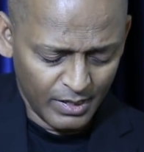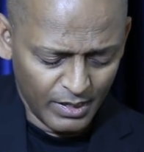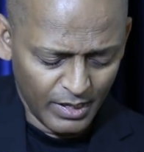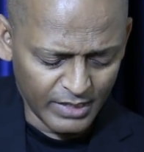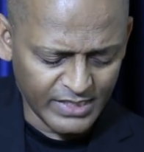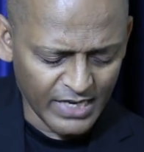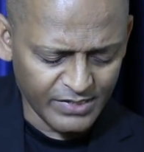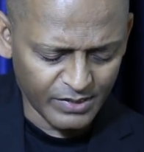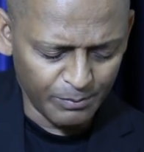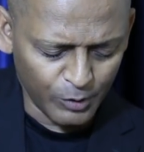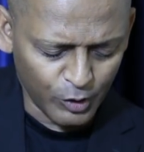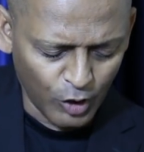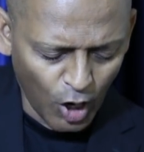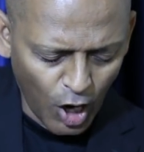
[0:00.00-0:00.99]
It says,
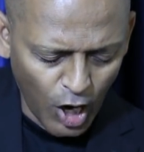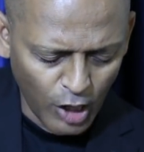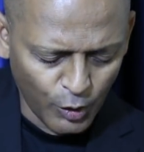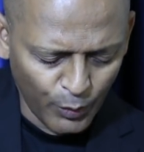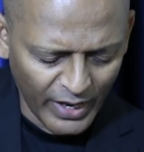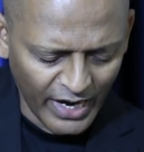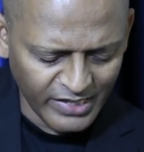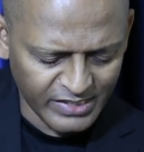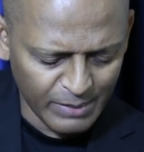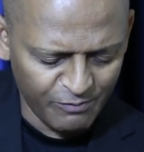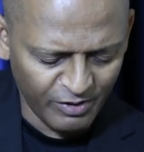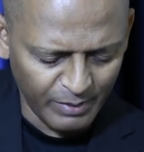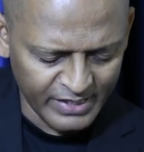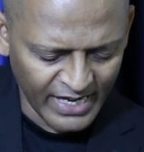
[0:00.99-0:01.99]
God raised
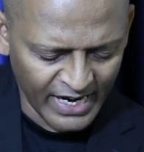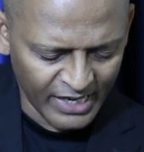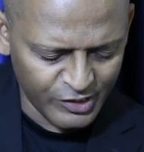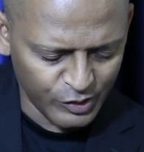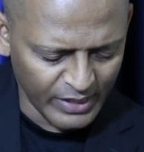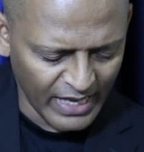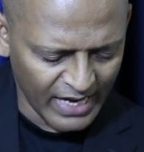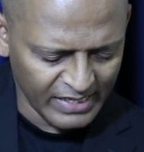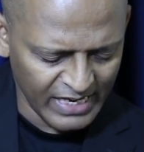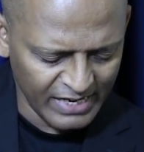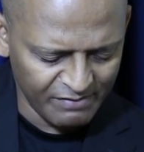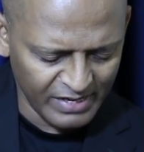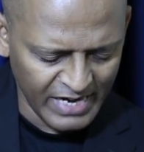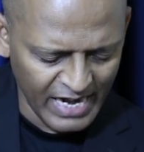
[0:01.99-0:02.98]
him from the dead so that
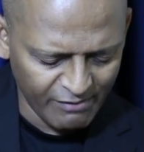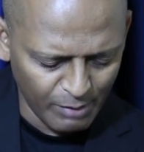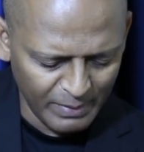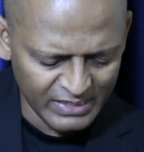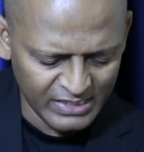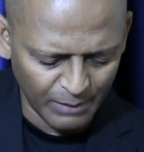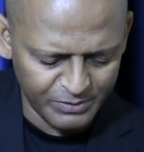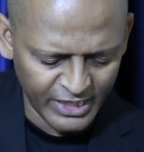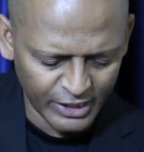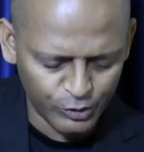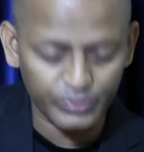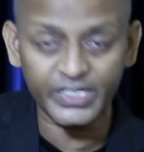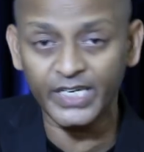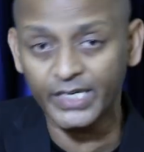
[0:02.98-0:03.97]
he will never be subject
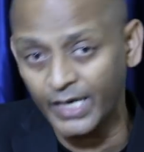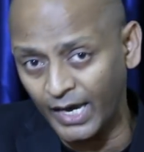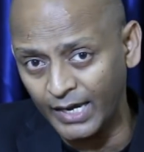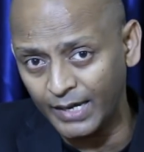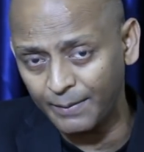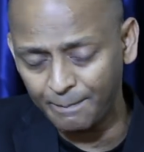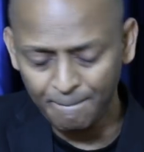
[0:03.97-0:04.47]
to decay.